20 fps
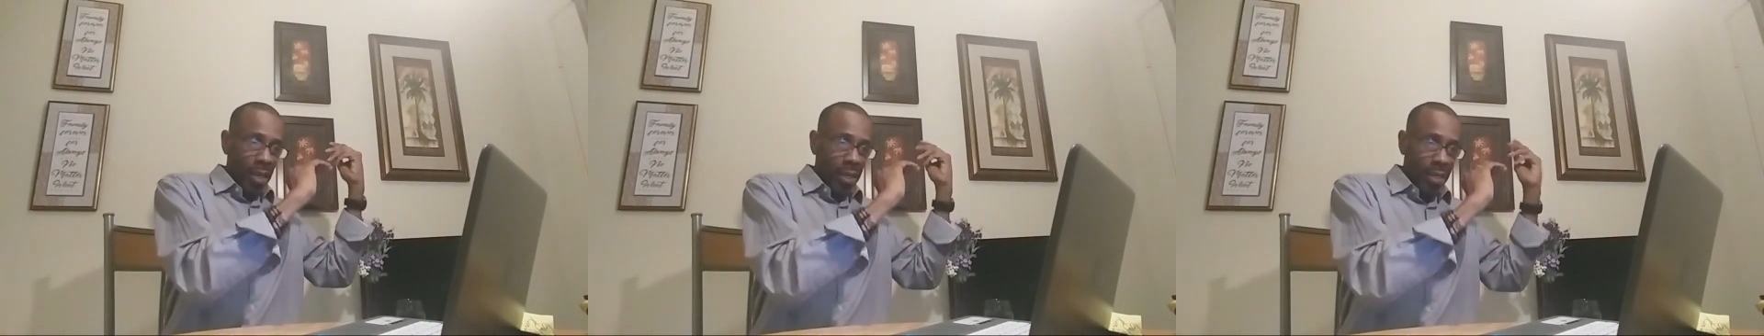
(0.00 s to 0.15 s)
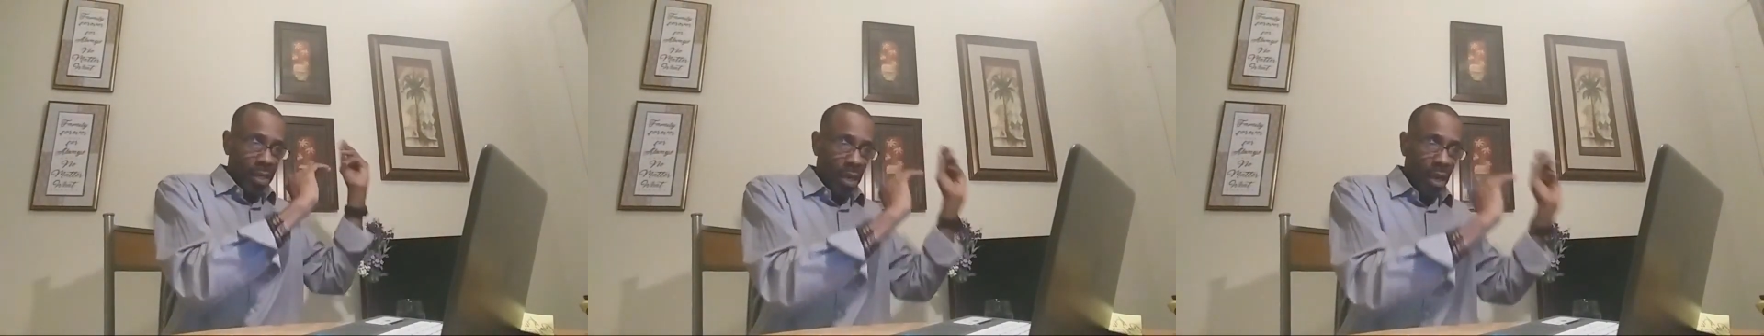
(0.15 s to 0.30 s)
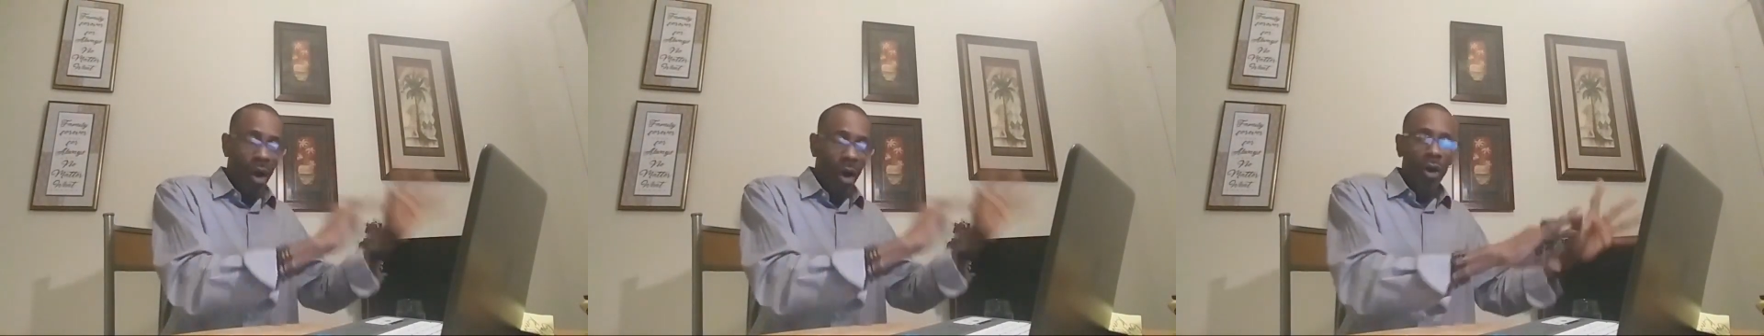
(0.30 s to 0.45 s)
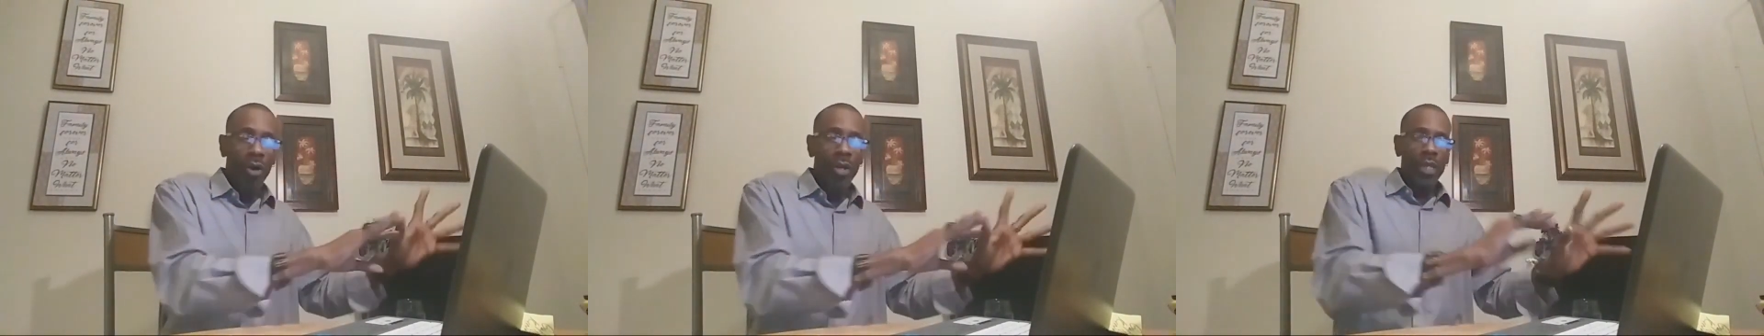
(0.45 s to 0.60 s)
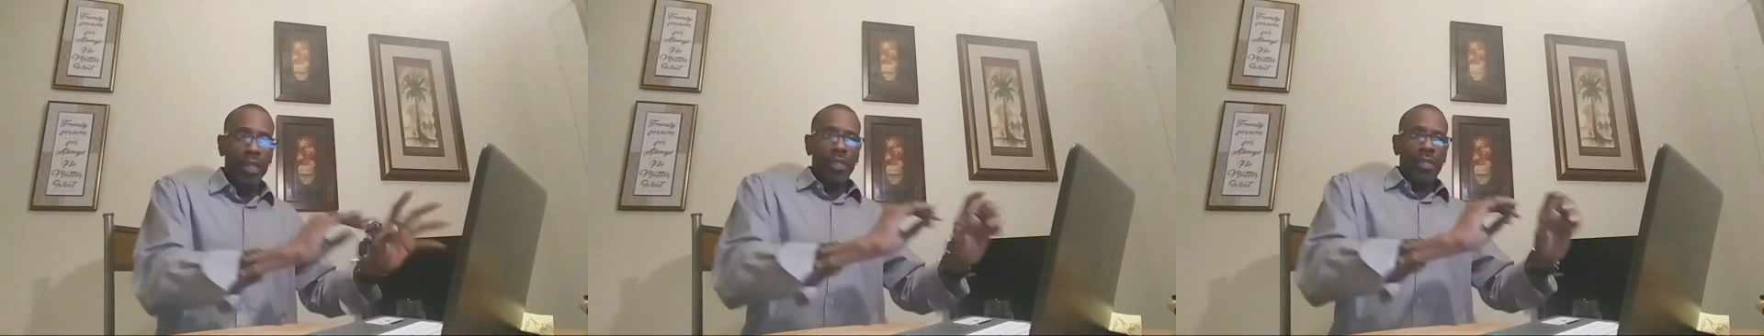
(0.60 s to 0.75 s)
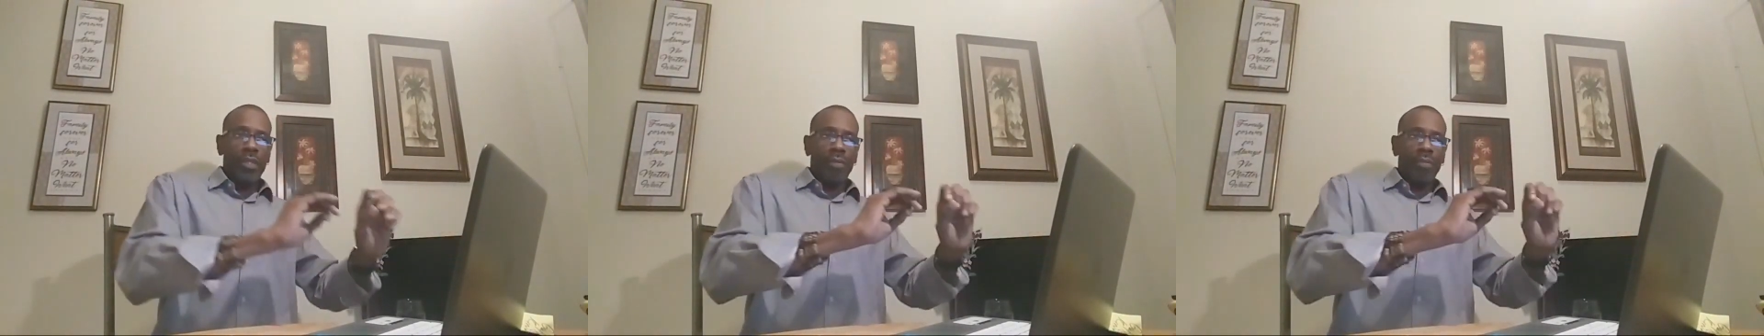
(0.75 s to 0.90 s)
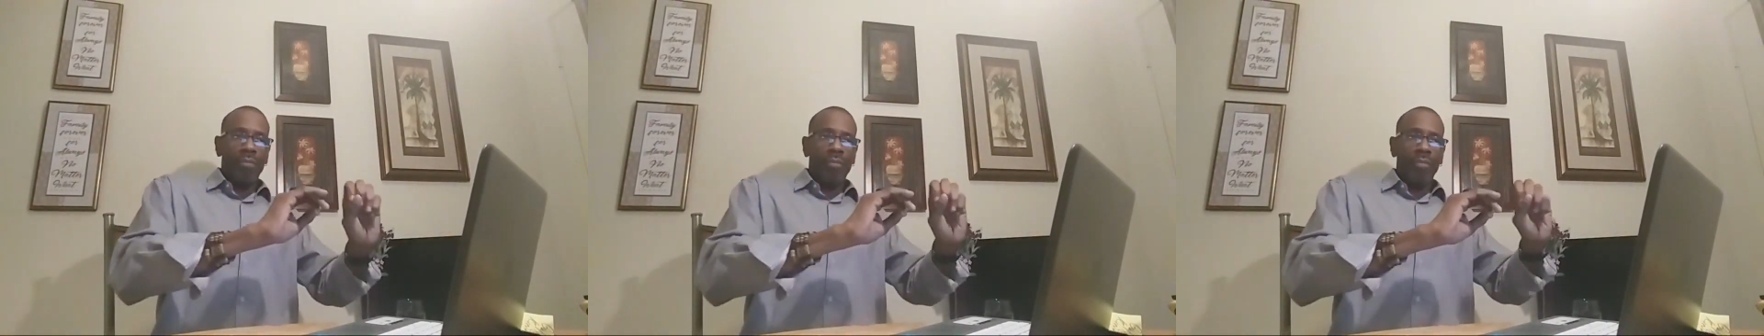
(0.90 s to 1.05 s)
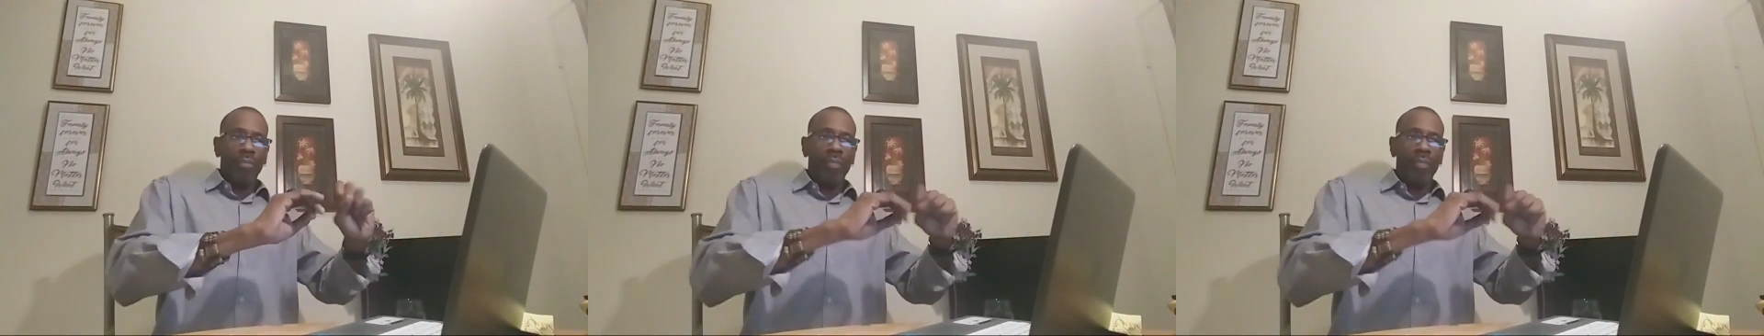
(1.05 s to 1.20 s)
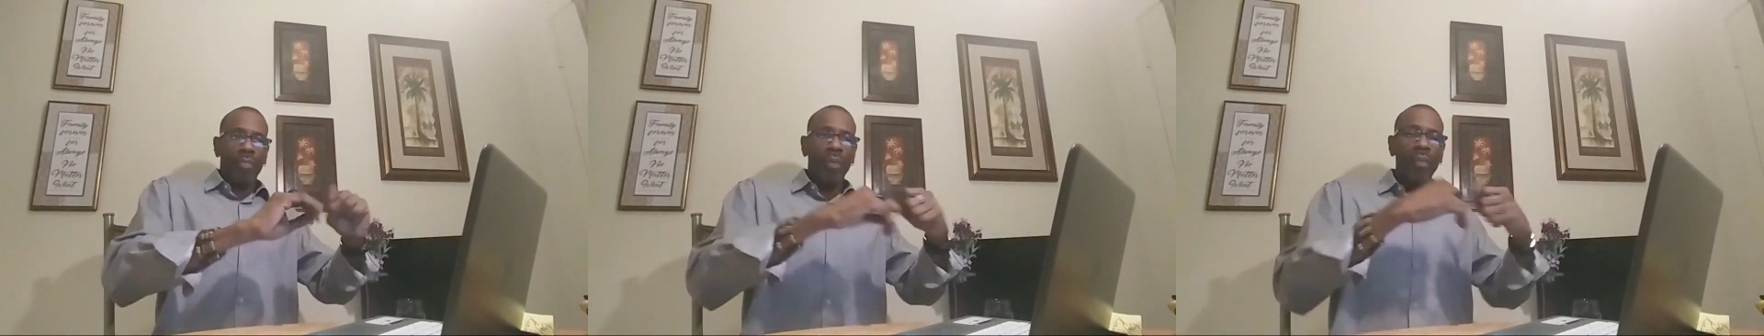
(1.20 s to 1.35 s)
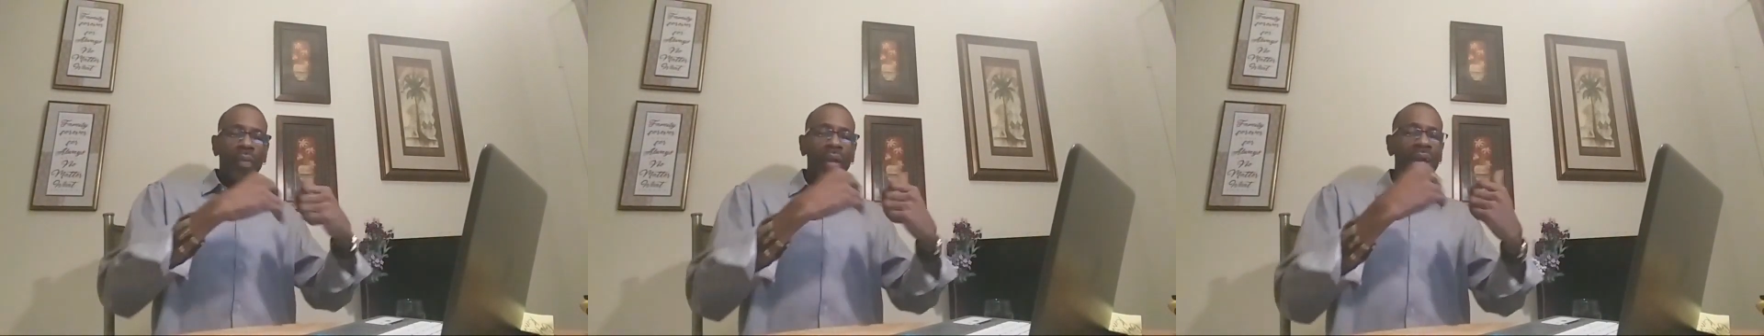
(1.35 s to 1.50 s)
the lawyers,
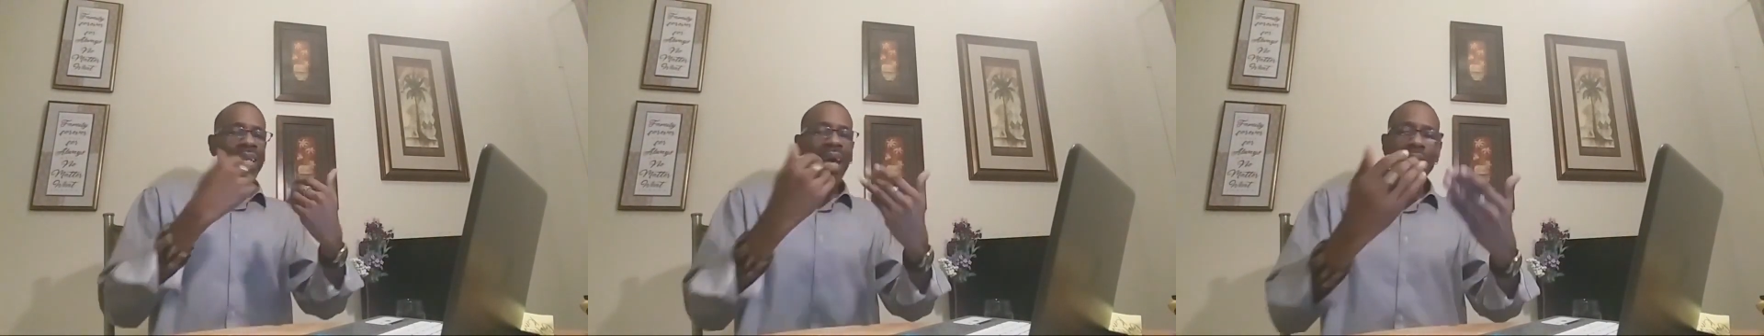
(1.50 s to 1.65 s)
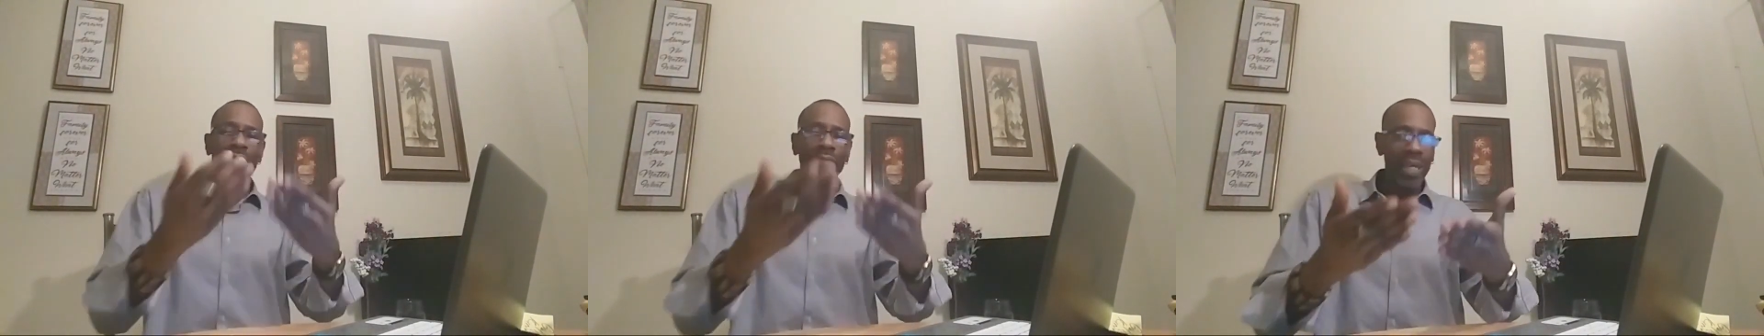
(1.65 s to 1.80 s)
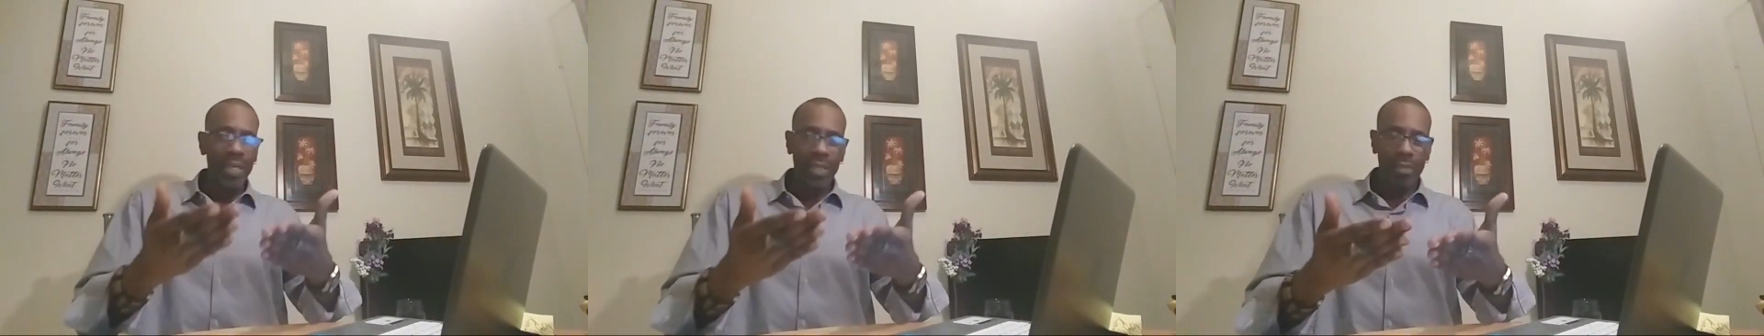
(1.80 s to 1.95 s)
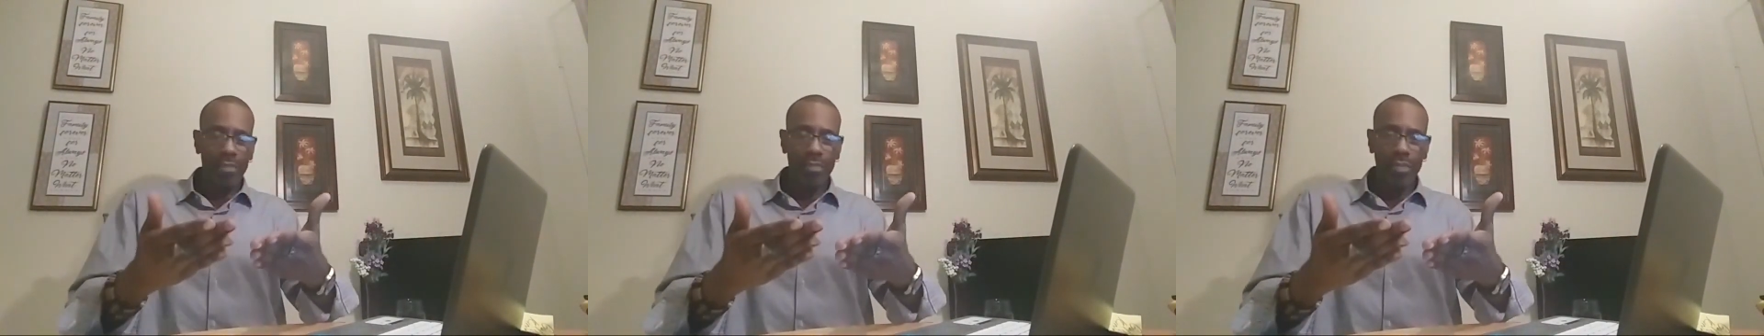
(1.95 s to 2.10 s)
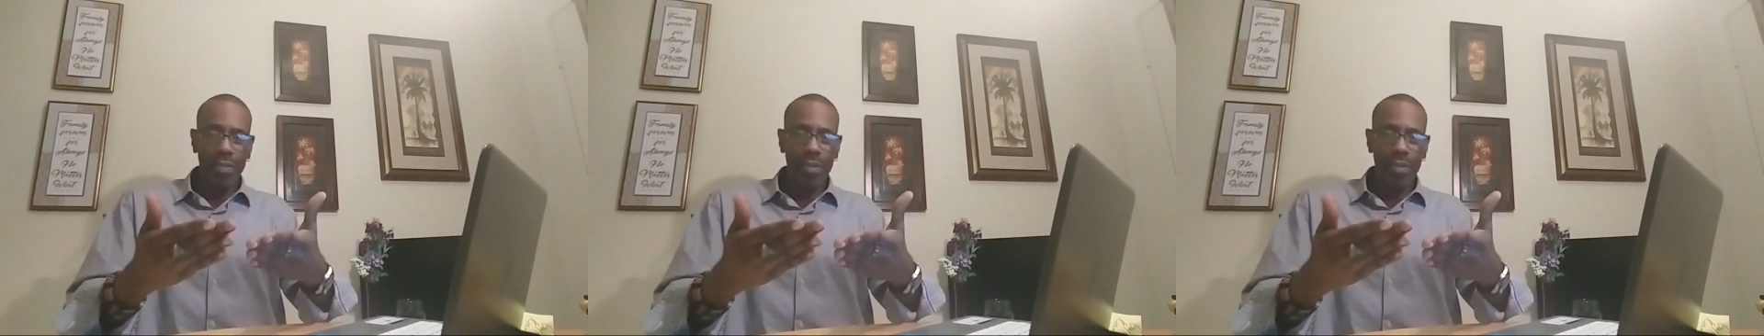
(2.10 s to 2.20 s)
they're not victims.